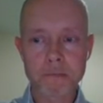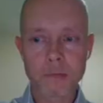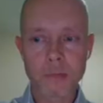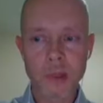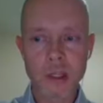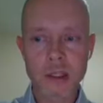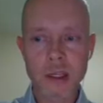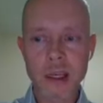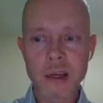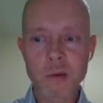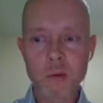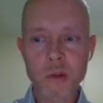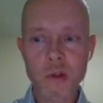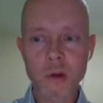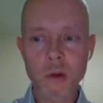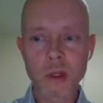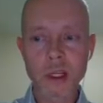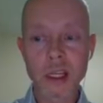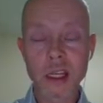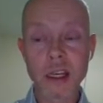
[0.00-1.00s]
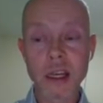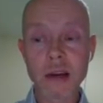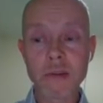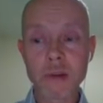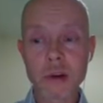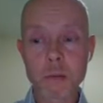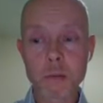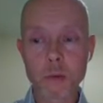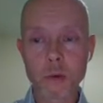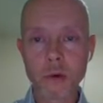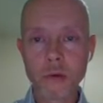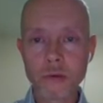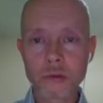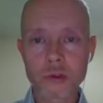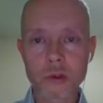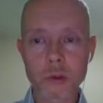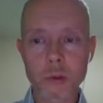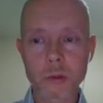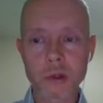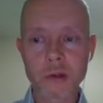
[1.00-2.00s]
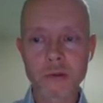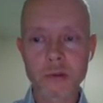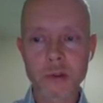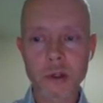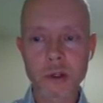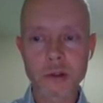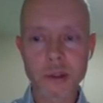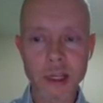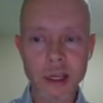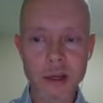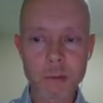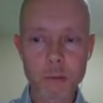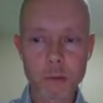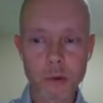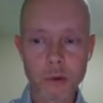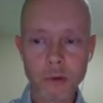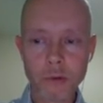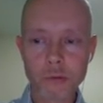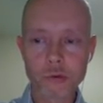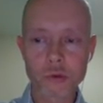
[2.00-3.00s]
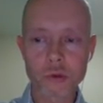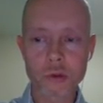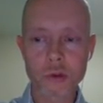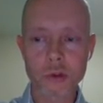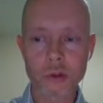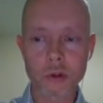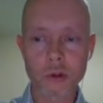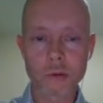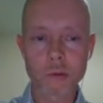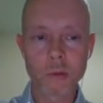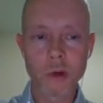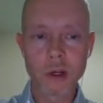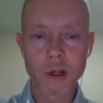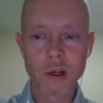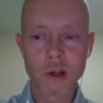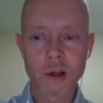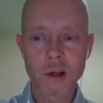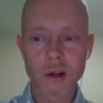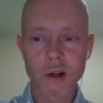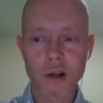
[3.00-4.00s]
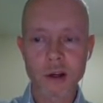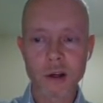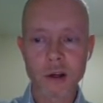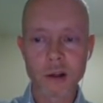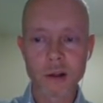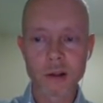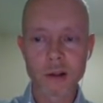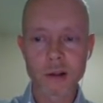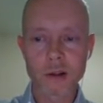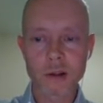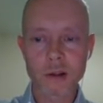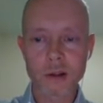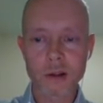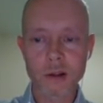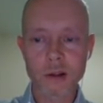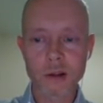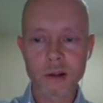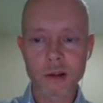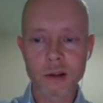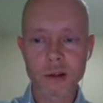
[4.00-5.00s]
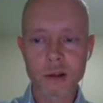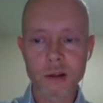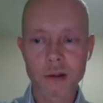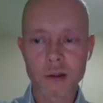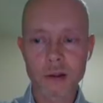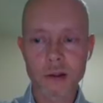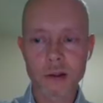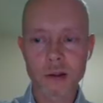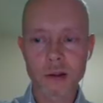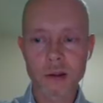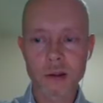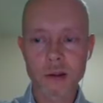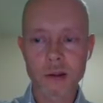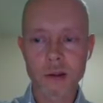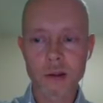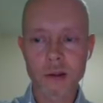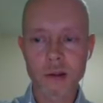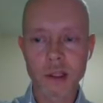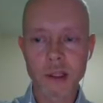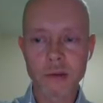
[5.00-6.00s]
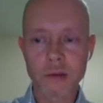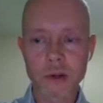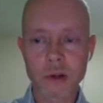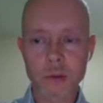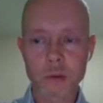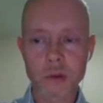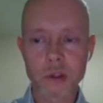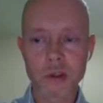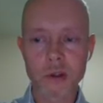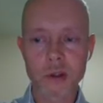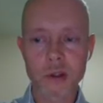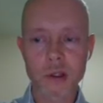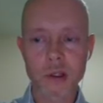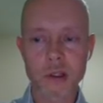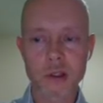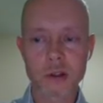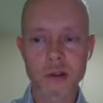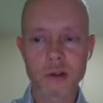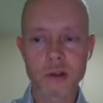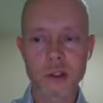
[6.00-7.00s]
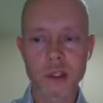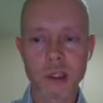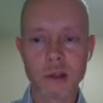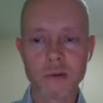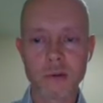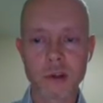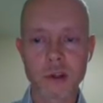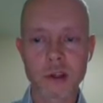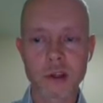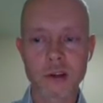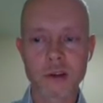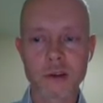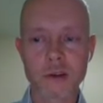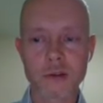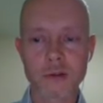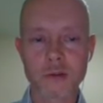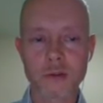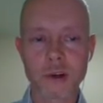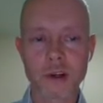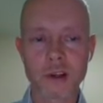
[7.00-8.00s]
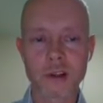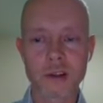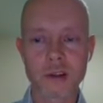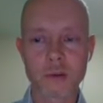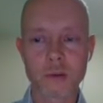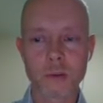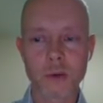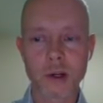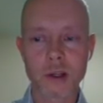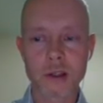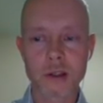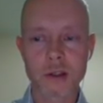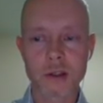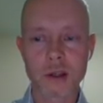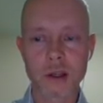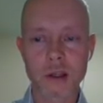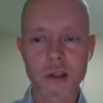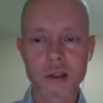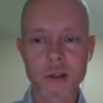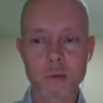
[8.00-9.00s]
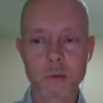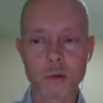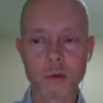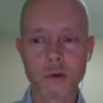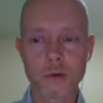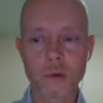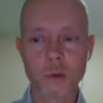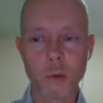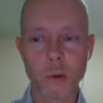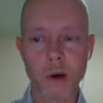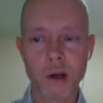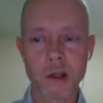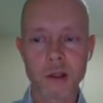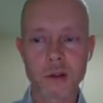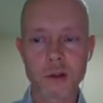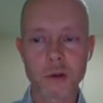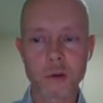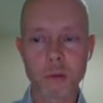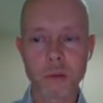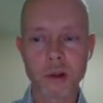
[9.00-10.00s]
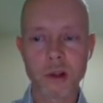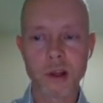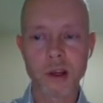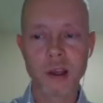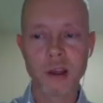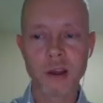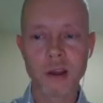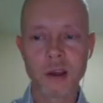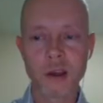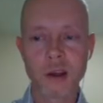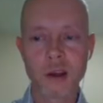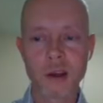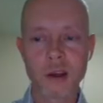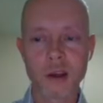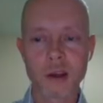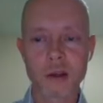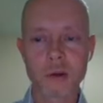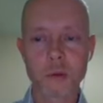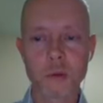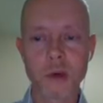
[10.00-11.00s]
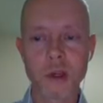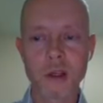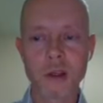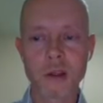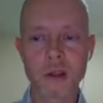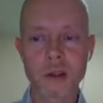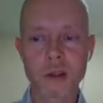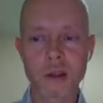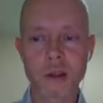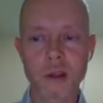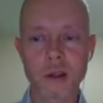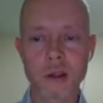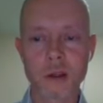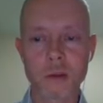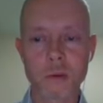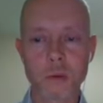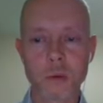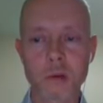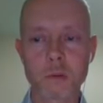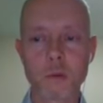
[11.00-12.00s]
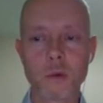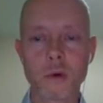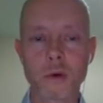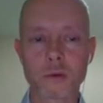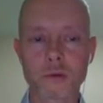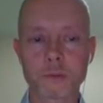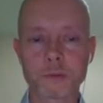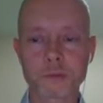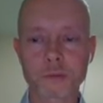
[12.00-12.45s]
this game was only 11 moves, and we've done 10 moves. So I'll leave it up to you guys to see if you can find white's next move. White to play and win in one move.